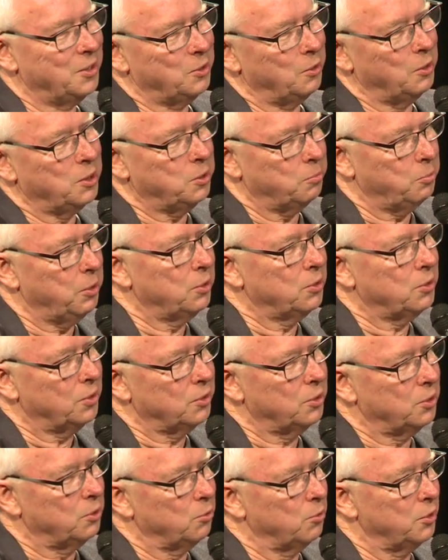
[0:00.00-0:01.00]
So I suppose
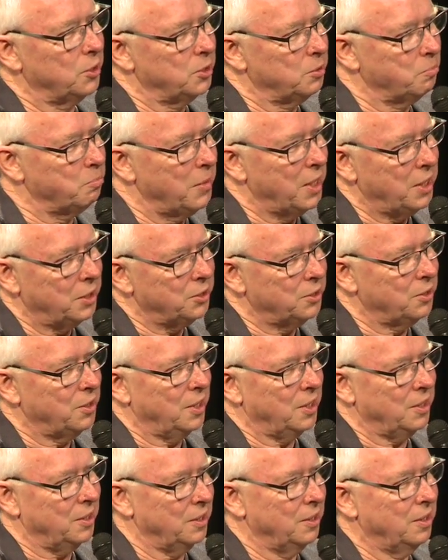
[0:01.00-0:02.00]
the stories match
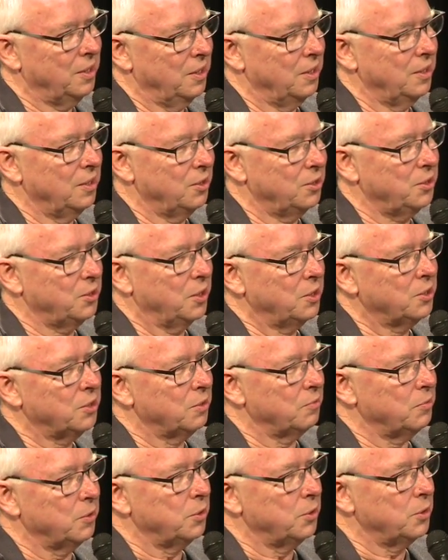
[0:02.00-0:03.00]
that
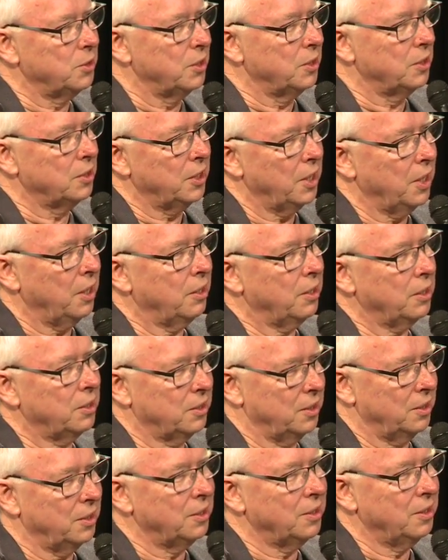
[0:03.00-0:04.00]
sense of the New Zealand
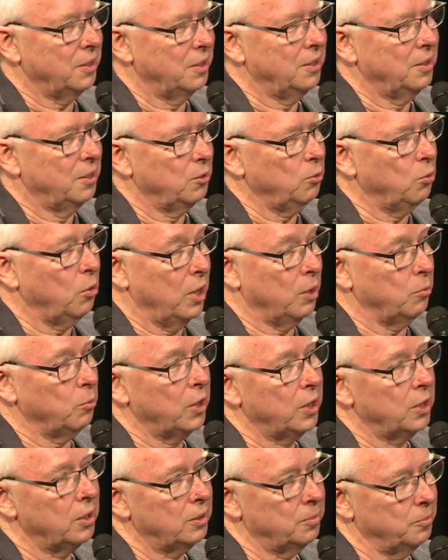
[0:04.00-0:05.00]
character quite well.